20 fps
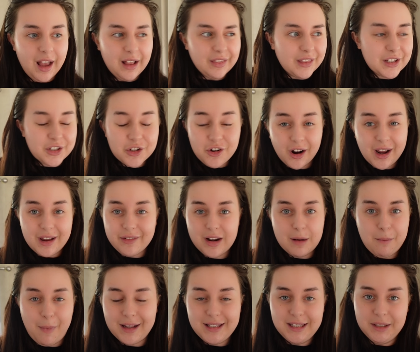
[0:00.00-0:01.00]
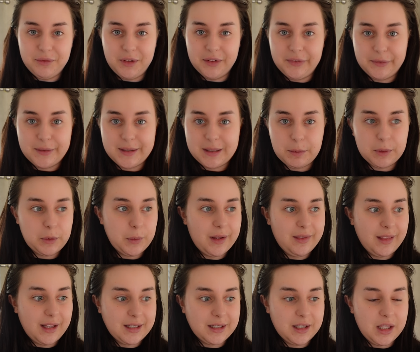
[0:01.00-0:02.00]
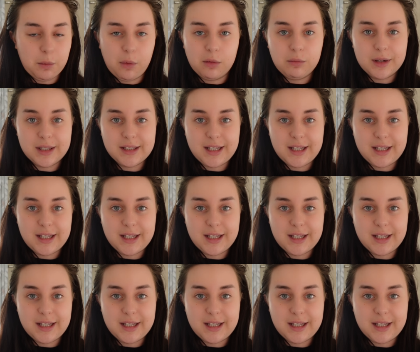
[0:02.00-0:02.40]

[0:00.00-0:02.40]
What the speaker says: there's not even a massive difference between this and the one we're